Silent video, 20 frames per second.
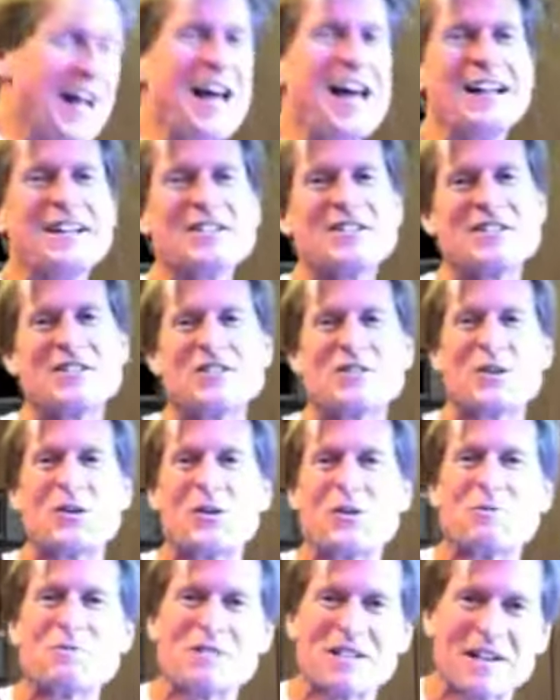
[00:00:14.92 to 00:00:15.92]
and she told
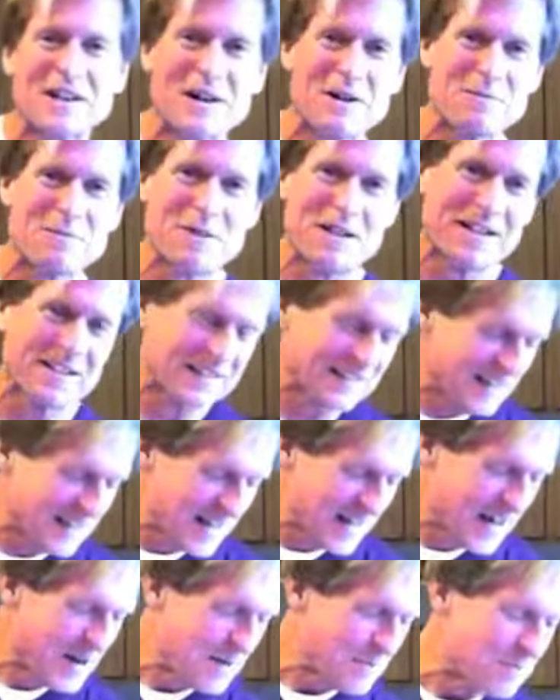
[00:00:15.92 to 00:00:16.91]
them to come in,
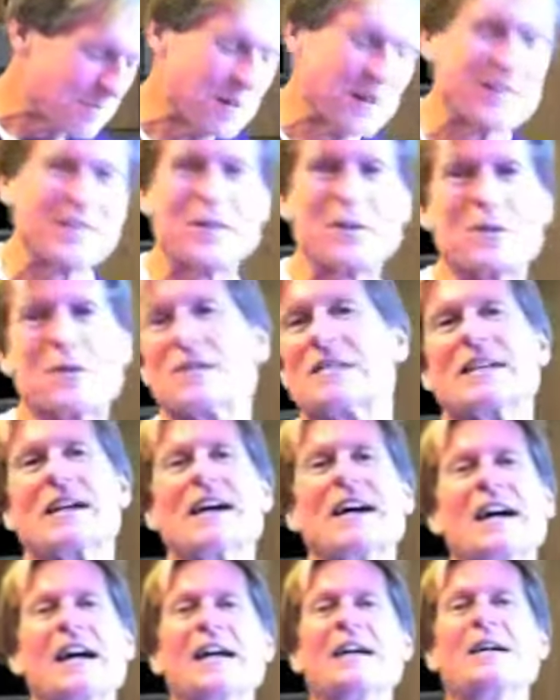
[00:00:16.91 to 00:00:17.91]
but there was a
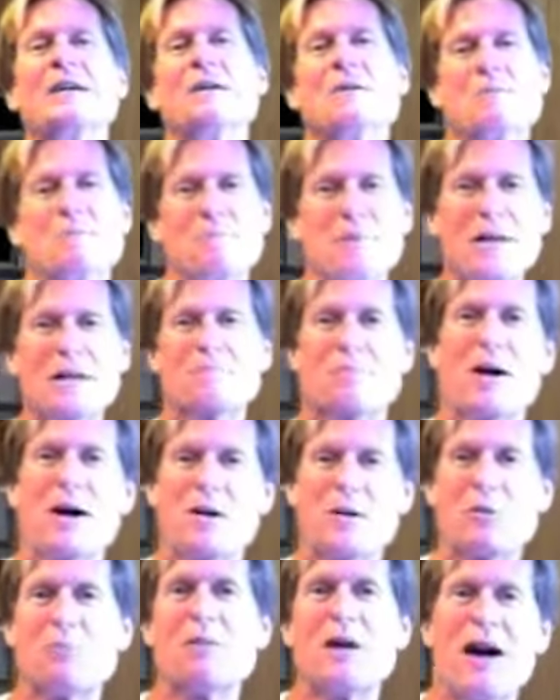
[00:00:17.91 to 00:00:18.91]
uh, big
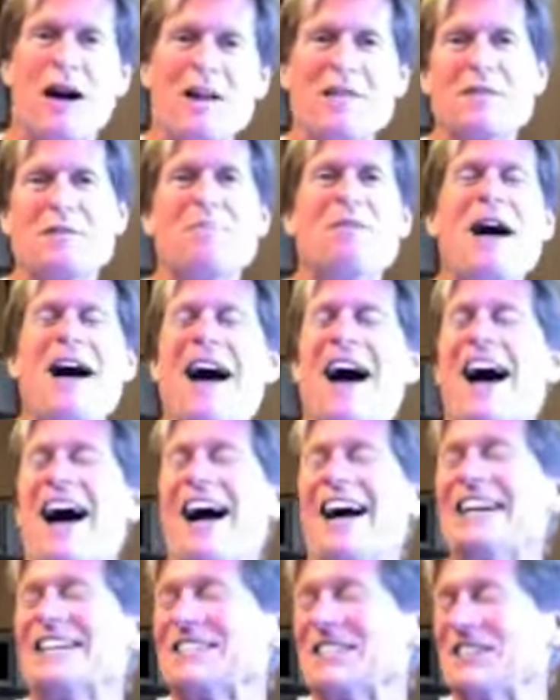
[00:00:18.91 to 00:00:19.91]
puddle behind the
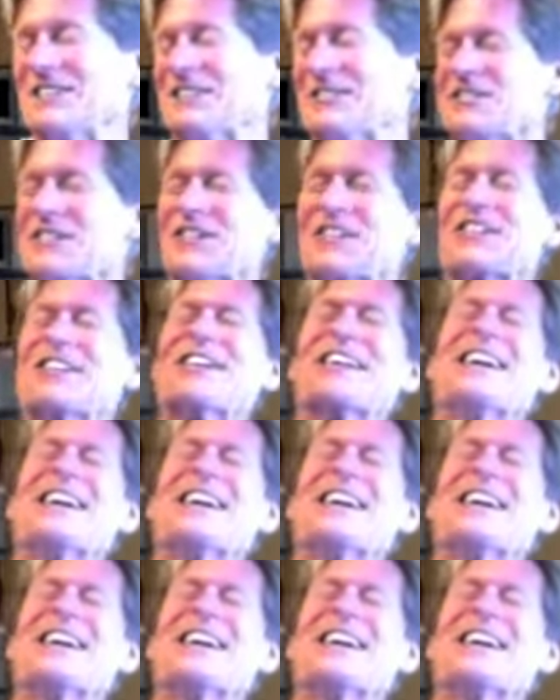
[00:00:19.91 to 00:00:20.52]
back door.